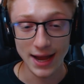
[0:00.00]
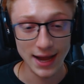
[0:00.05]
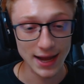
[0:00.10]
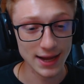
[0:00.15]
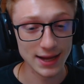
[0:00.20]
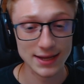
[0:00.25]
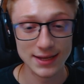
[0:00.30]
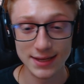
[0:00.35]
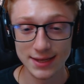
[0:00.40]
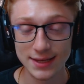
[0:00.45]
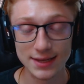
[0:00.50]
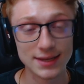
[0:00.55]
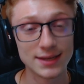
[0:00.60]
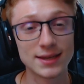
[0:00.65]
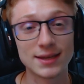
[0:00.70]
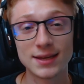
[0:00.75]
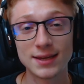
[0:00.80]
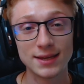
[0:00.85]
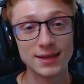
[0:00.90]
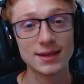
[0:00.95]

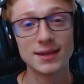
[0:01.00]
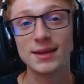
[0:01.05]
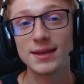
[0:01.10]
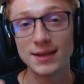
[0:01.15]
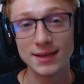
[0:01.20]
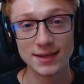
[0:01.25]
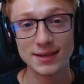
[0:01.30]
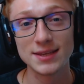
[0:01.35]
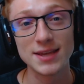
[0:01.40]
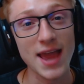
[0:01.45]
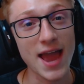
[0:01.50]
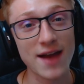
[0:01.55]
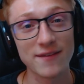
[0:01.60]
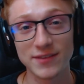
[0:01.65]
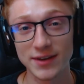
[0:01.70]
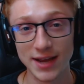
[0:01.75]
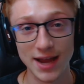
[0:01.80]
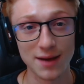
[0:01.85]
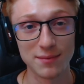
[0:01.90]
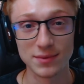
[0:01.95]
you have to
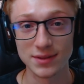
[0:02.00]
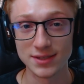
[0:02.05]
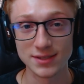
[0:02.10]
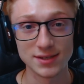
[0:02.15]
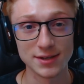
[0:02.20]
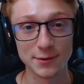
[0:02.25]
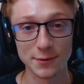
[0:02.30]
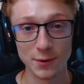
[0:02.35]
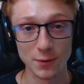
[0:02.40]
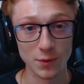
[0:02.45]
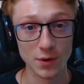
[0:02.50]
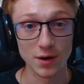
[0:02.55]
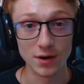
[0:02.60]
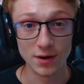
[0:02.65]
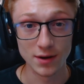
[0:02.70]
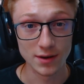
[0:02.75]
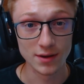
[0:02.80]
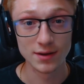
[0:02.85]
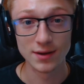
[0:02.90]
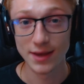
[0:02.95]
comment the secret word
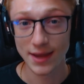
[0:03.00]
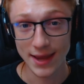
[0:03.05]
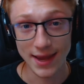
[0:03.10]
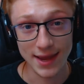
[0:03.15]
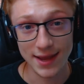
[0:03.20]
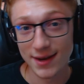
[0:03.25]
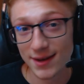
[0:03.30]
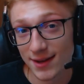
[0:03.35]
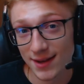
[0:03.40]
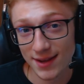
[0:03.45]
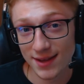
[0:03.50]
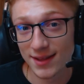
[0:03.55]
and